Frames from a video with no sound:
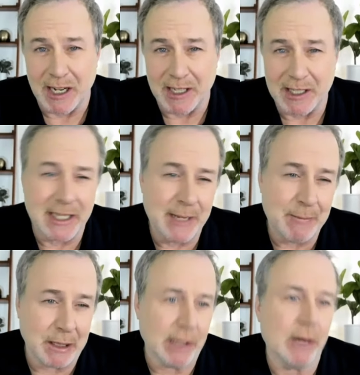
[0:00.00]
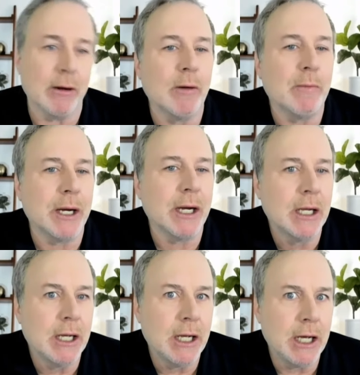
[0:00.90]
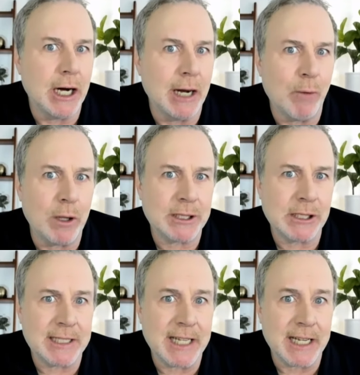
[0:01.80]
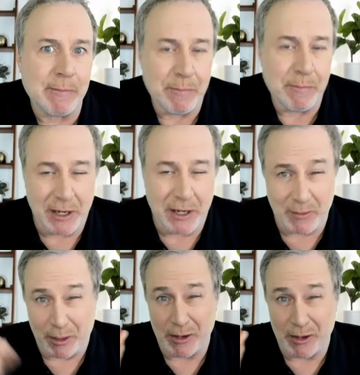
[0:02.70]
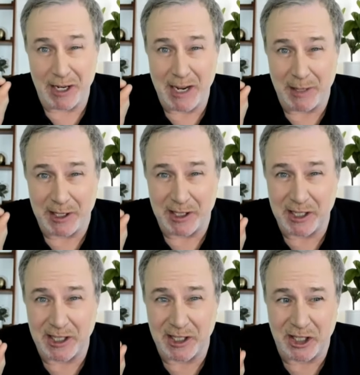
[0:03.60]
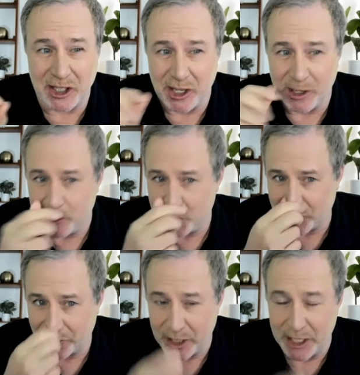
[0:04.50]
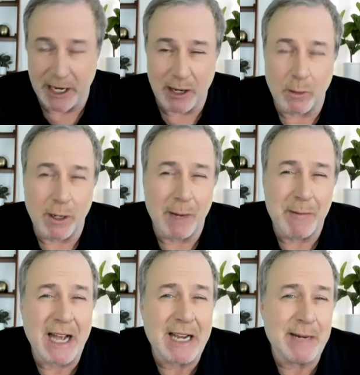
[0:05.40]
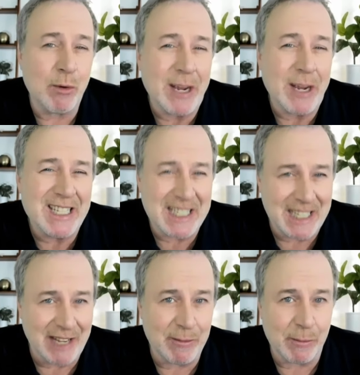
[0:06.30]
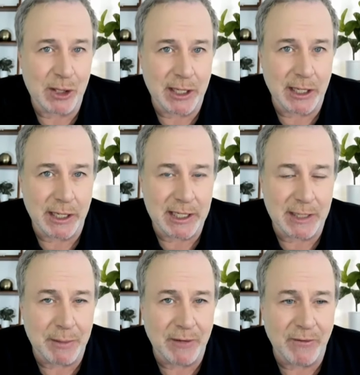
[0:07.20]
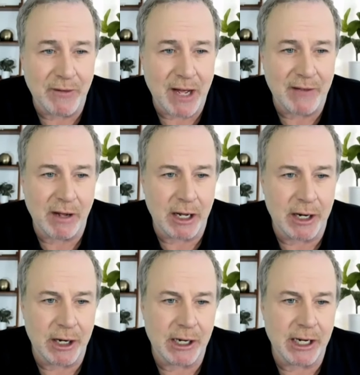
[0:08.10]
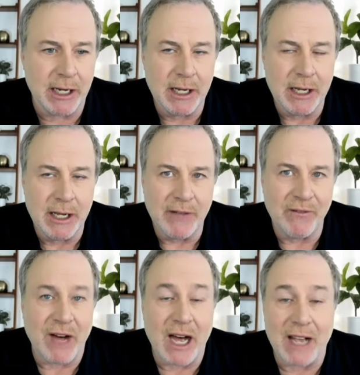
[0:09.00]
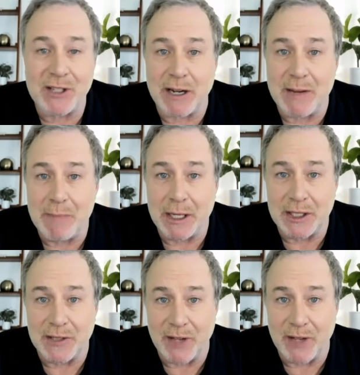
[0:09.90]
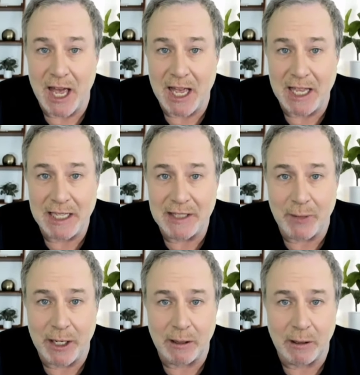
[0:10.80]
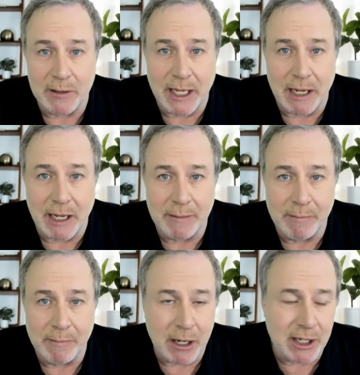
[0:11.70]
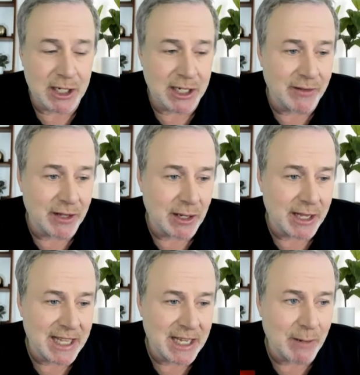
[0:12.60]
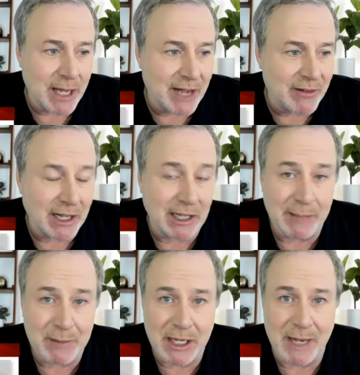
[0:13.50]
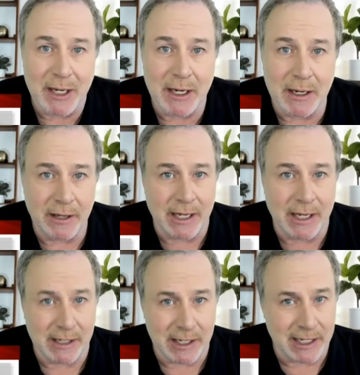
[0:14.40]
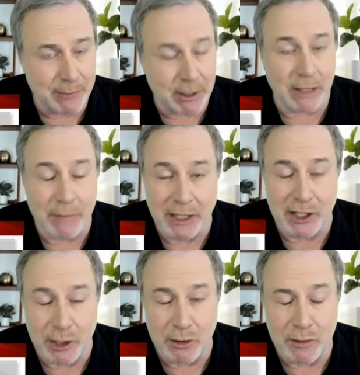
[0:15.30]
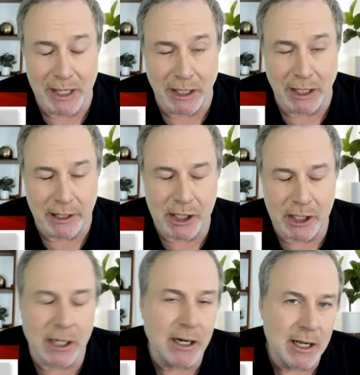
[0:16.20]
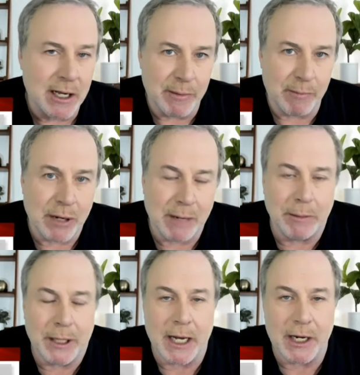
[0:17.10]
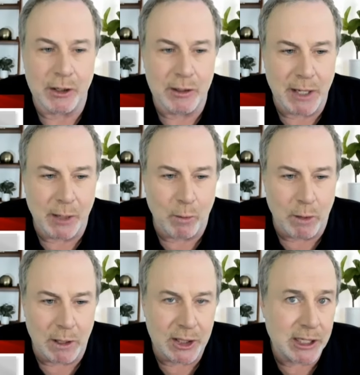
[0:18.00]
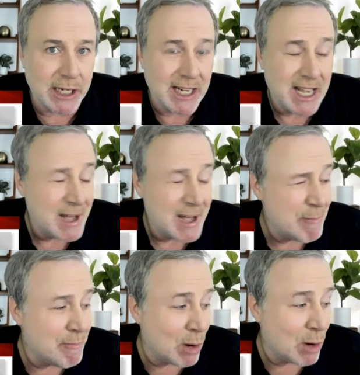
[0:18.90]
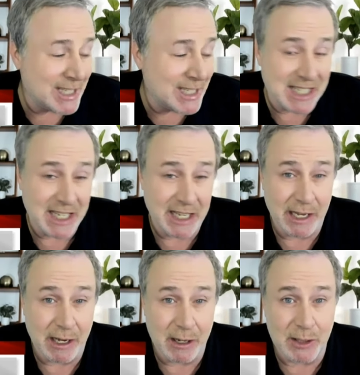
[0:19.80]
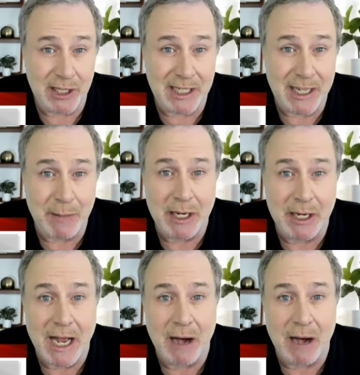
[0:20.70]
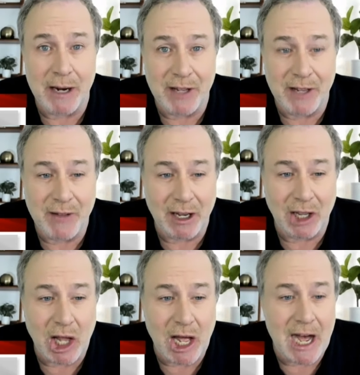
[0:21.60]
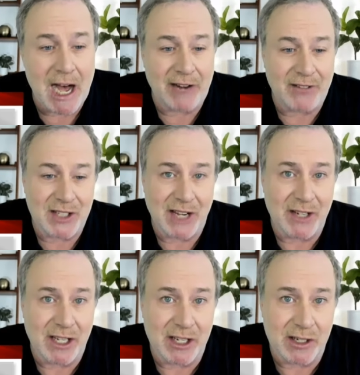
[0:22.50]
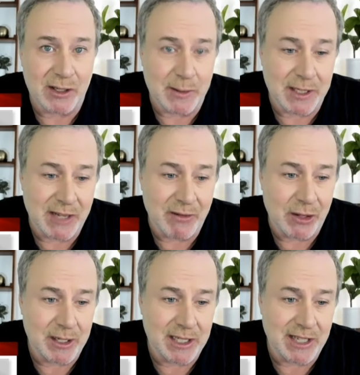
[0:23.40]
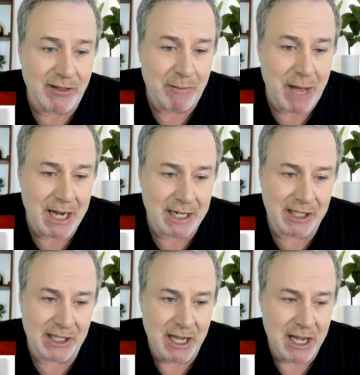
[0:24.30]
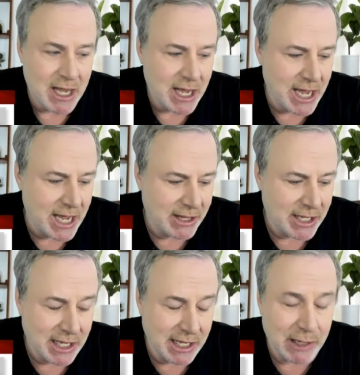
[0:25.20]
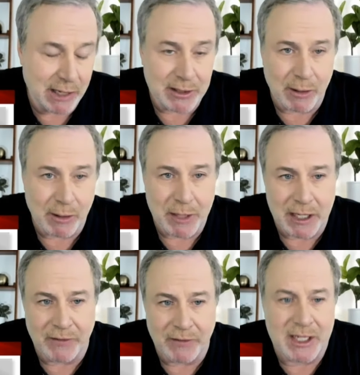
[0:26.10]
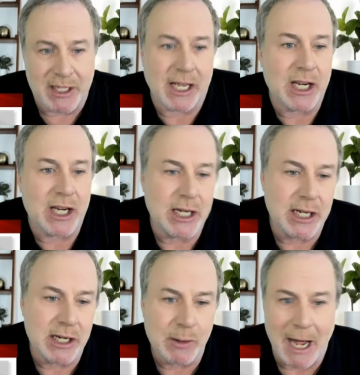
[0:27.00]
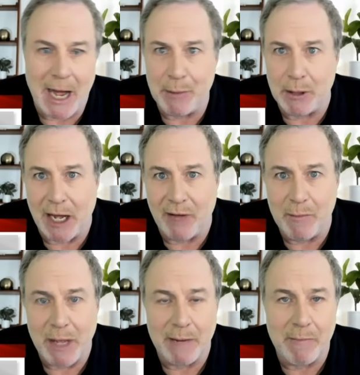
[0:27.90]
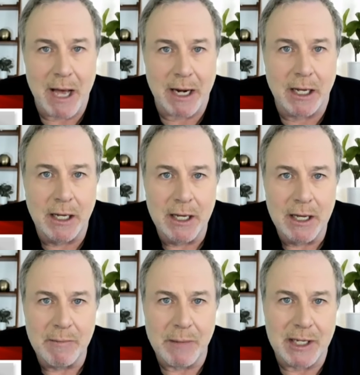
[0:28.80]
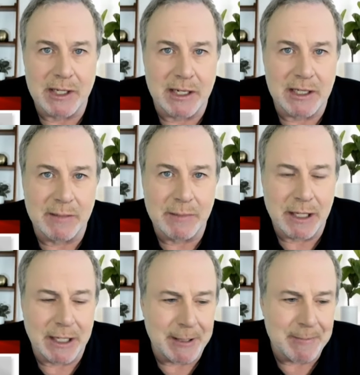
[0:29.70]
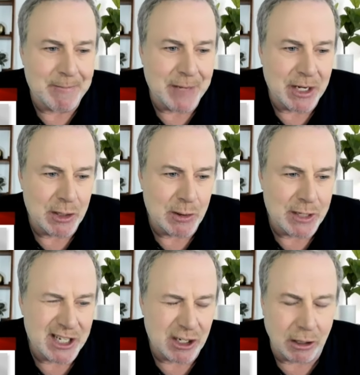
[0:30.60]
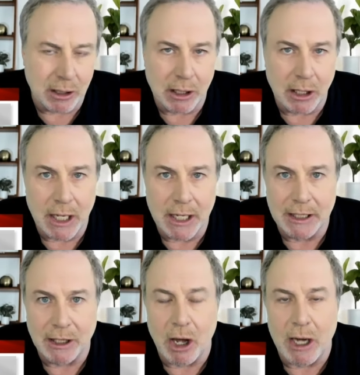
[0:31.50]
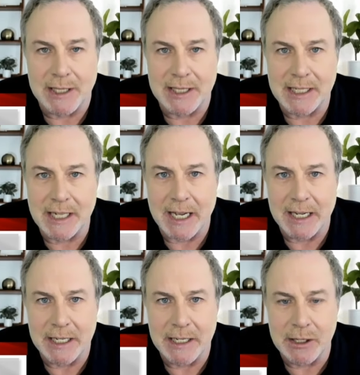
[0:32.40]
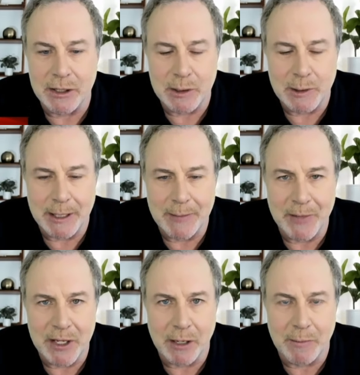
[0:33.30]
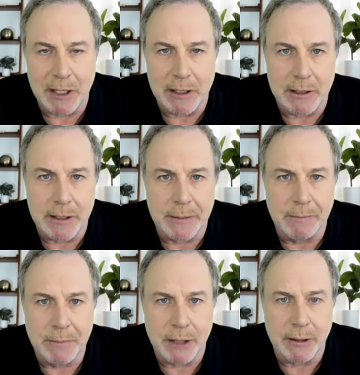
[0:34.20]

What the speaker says: Stocks typically don't open. Wall Street's taking a bit of a breather today, but it's just a skosh. For the year, we're up 9.7% of the S&P 500. Five straight months of gains. If we can close out March, even though I think we have an eclipse coming that typically means doom in literature, but probably not doom on Wall Street. Boeing CEO's stepping down after they've had a lot of safety issues with the 737 MAX. And the EU has opened an investigation into Apple, Alphabet, and Meta based on some new digital laws tied into the European Union.